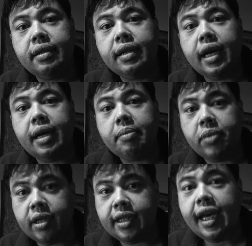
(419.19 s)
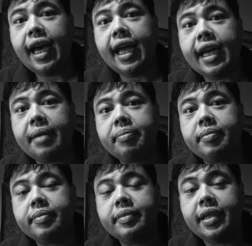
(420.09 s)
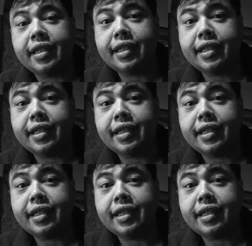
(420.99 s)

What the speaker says: nai Muay Thai kap, in